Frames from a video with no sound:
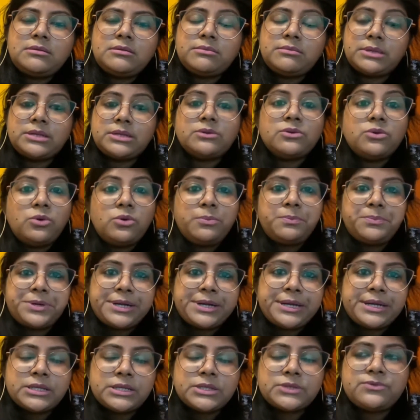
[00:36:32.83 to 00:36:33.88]
I mean, who
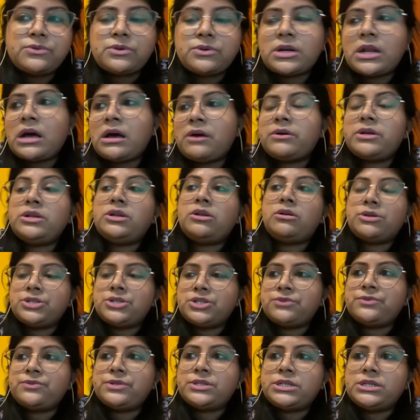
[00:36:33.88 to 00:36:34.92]
prays for our
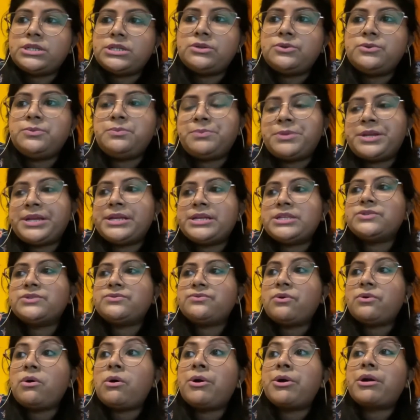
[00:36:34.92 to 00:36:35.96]
longevity? Who prays
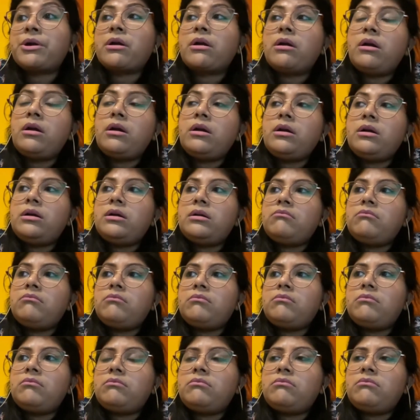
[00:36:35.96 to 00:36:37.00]
for
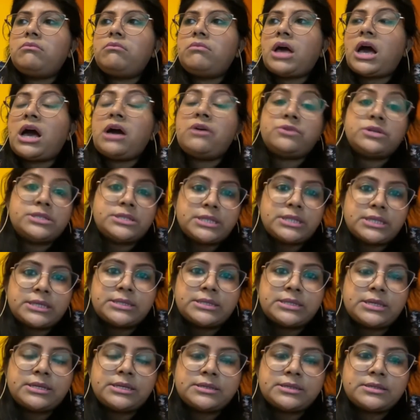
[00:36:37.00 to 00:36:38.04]
our
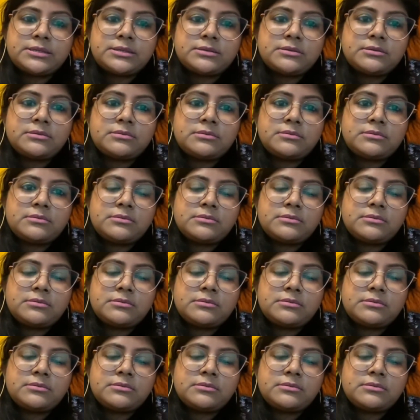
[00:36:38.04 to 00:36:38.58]
success?